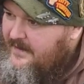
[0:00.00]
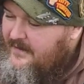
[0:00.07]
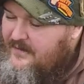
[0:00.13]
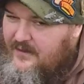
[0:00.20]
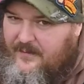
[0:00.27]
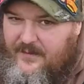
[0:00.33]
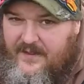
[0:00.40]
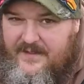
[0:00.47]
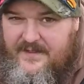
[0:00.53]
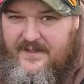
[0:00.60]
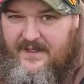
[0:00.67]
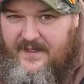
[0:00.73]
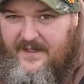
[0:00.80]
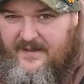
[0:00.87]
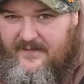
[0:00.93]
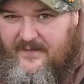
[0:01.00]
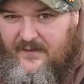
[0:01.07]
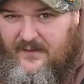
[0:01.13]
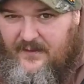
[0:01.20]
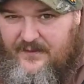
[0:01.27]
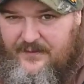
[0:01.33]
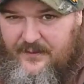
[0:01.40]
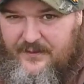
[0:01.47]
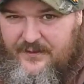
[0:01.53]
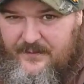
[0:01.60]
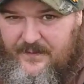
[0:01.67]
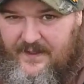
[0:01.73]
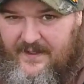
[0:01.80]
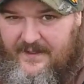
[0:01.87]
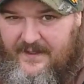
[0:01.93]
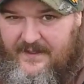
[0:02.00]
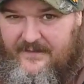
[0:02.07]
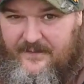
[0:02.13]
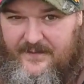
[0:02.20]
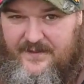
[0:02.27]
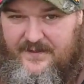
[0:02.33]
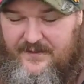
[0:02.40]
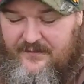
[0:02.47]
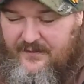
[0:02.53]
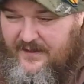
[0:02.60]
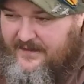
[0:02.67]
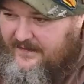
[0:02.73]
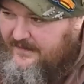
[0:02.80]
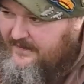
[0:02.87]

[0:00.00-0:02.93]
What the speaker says: So the place is alive with all sorts of wildlife, which is great.